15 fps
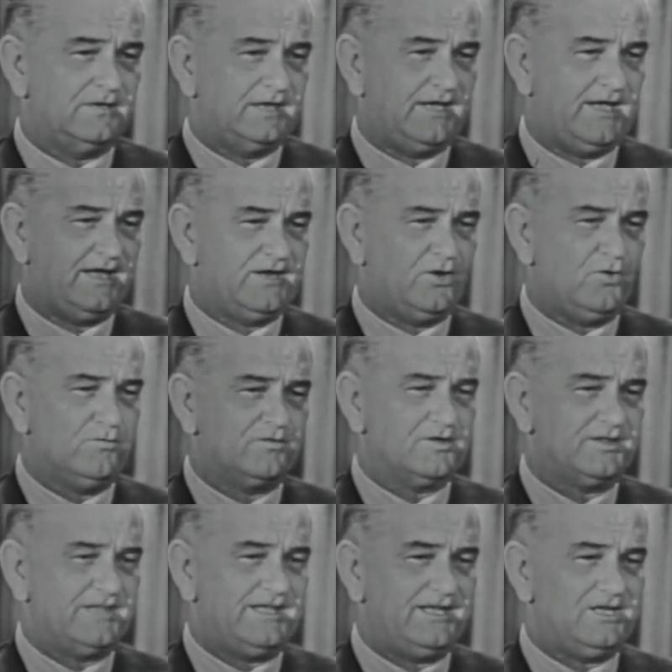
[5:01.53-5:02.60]
and over
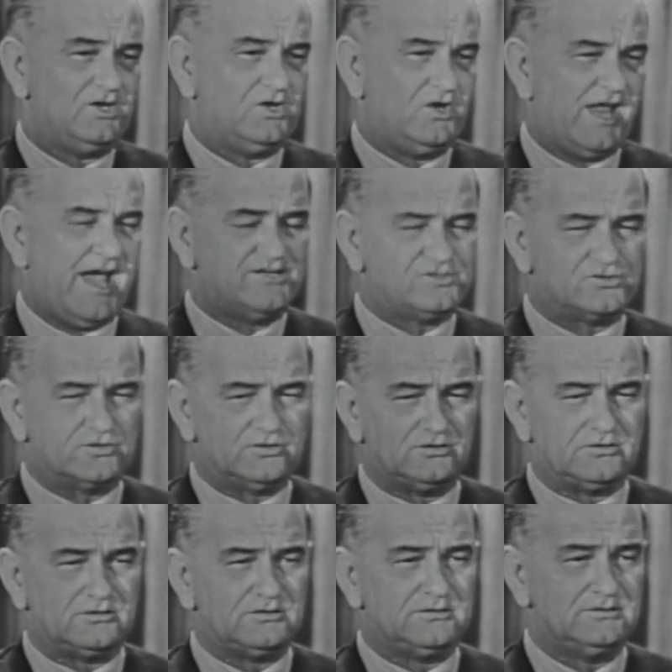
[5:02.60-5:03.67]
the
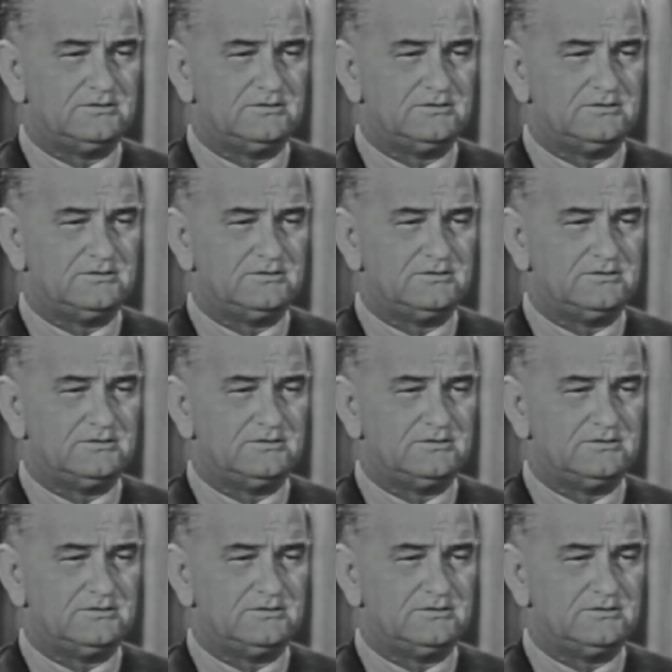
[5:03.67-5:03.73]
natural